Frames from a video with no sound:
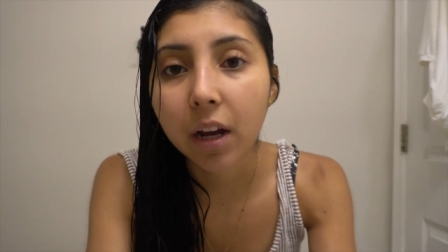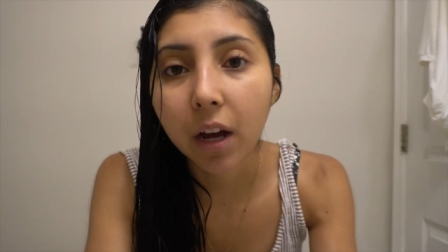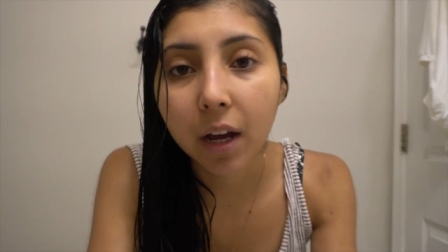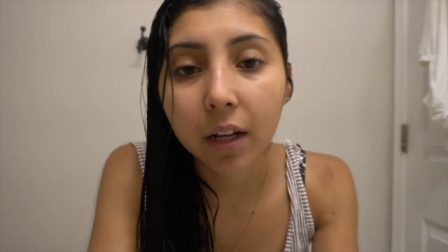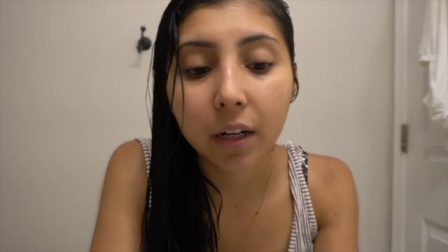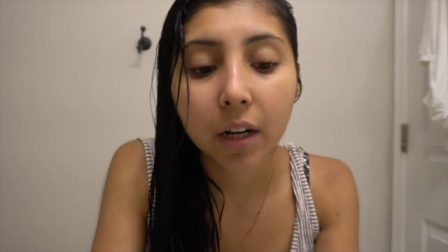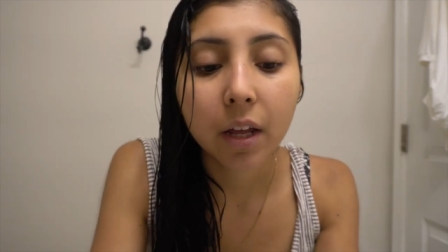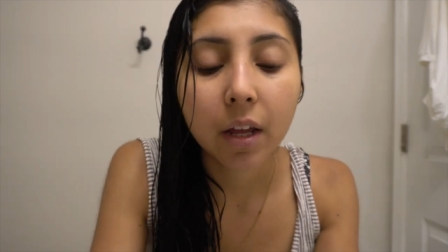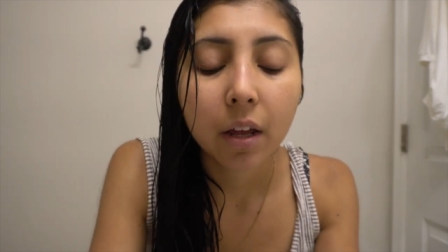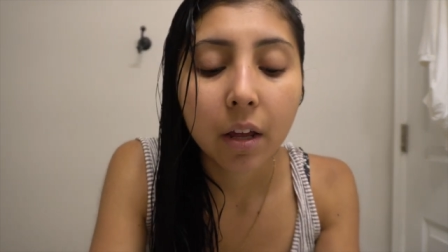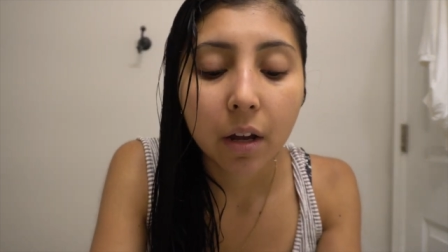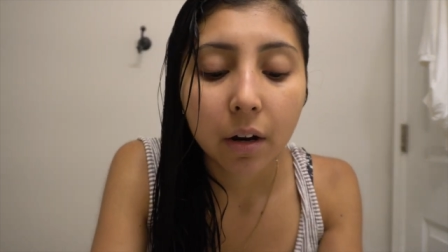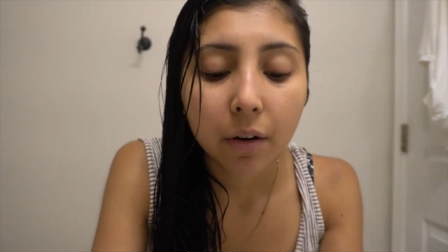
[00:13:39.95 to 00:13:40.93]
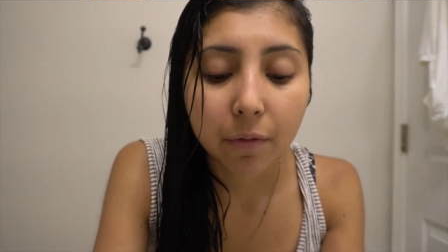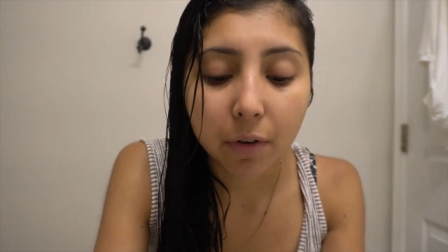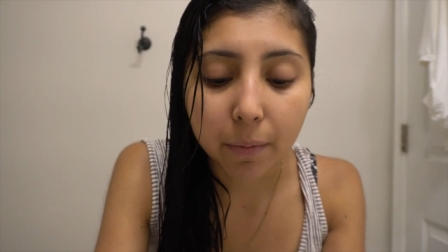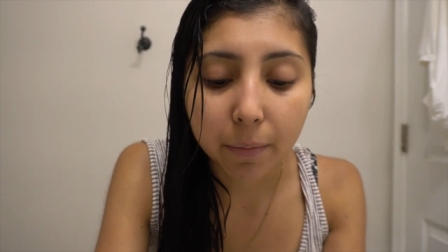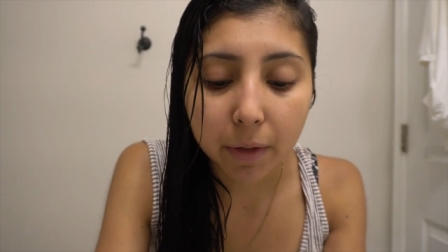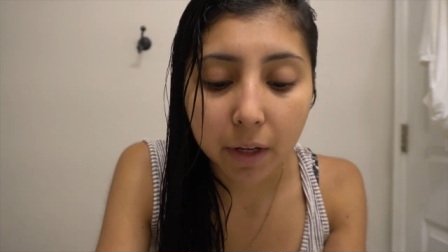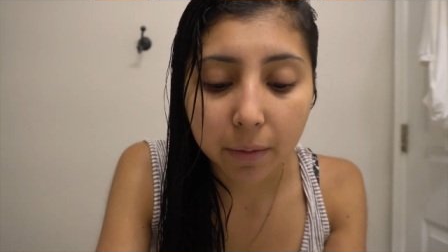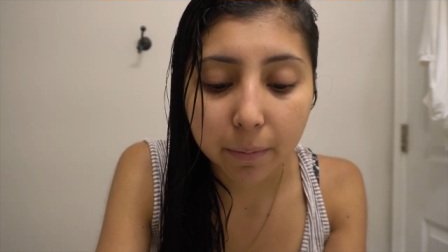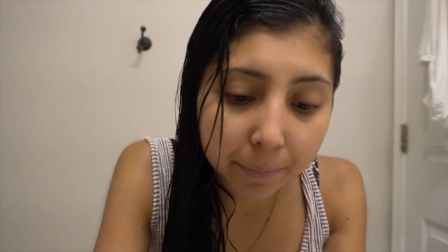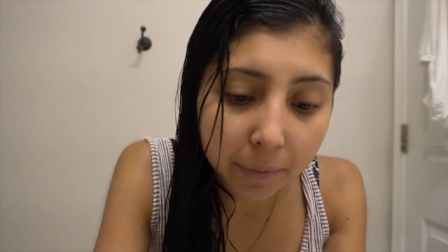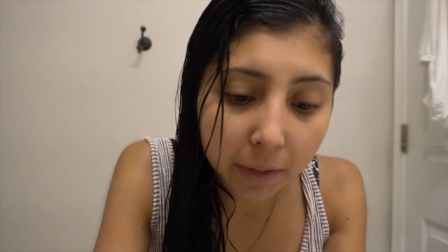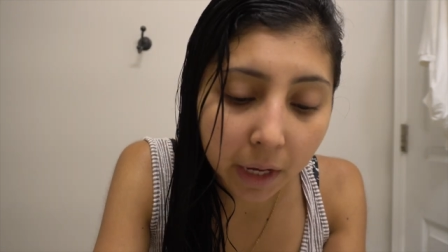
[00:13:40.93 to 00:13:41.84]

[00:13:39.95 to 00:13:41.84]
got from them.